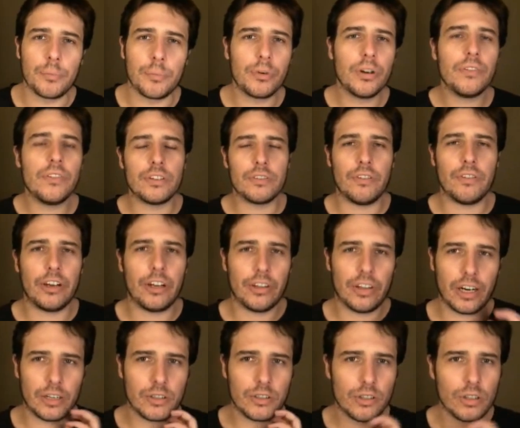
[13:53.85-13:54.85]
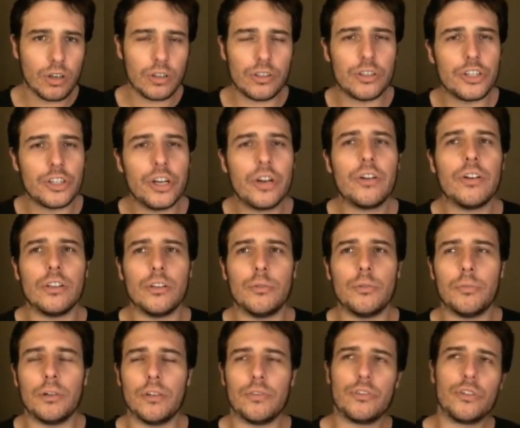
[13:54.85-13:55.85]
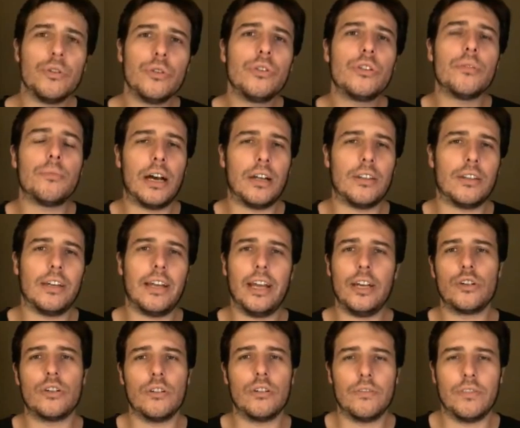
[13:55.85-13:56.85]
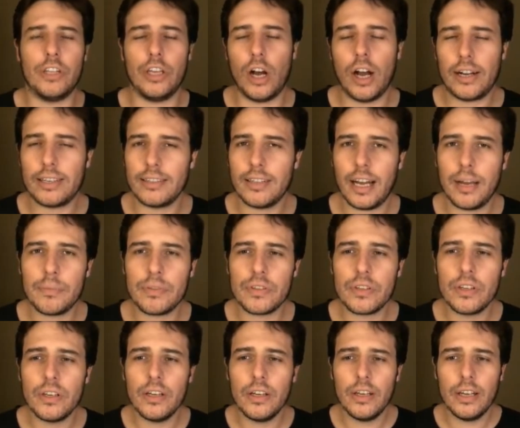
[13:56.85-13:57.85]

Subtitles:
previous video that I'd start to share a little bit of truth about the nature of the archetypes.